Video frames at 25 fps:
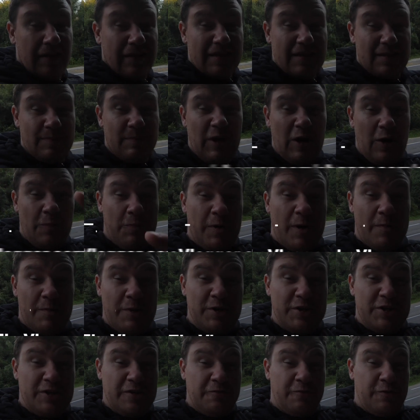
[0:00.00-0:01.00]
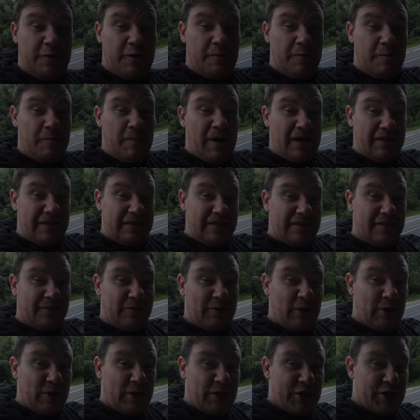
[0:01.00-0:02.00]
Small promotion from
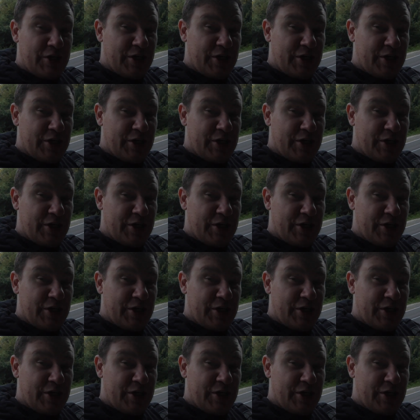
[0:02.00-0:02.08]
MartinTheVlogger